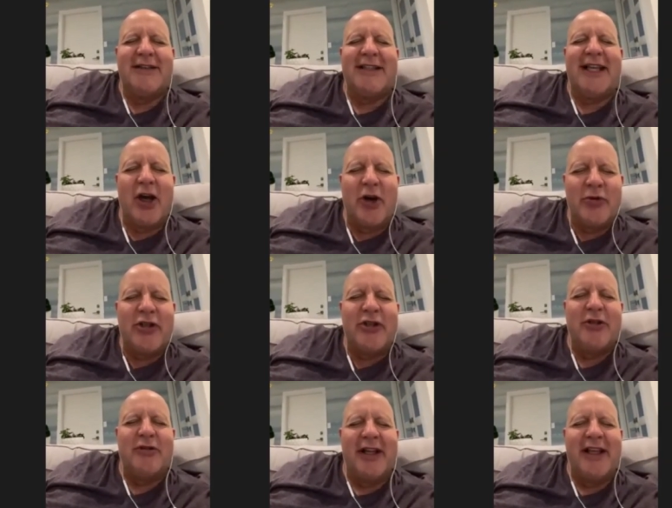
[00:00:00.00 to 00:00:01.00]
the go-to,
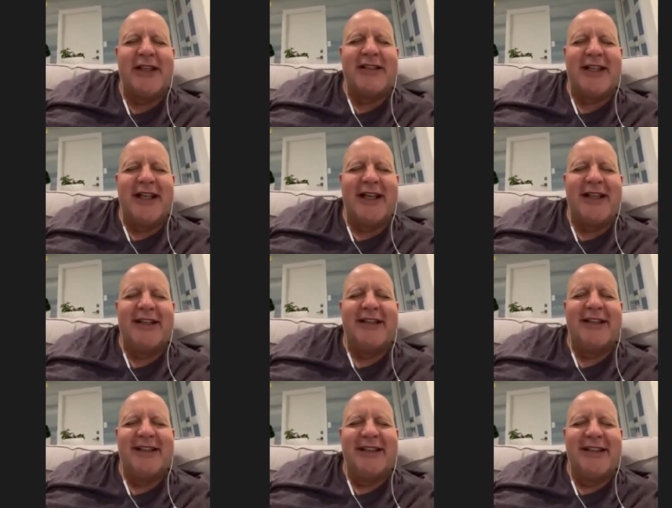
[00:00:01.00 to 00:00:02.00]
like you said.
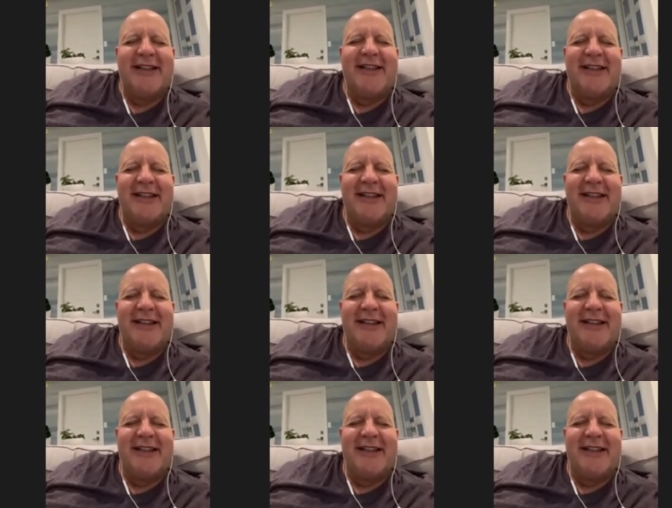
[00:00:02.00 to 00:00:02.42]
It's